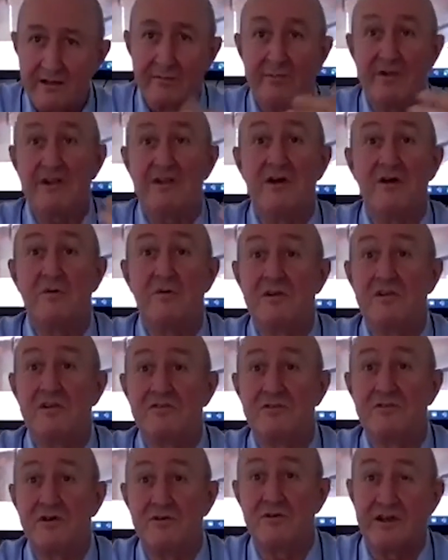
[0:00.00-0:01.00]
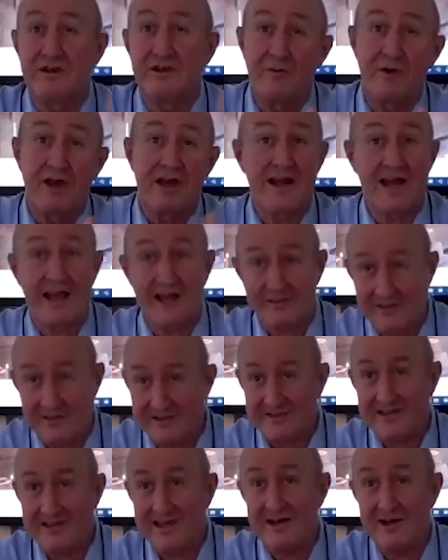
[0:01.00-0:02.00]
but no one throw it away like
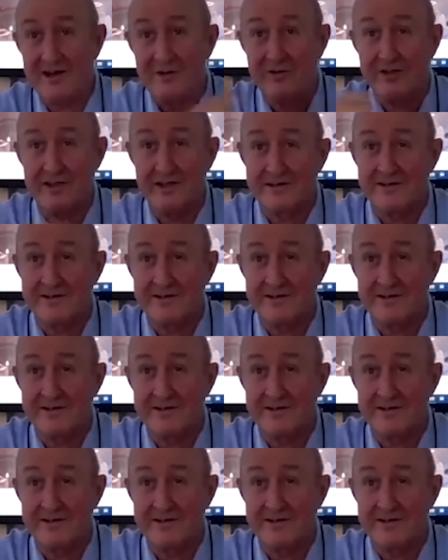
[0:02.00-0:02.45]
this. I know that.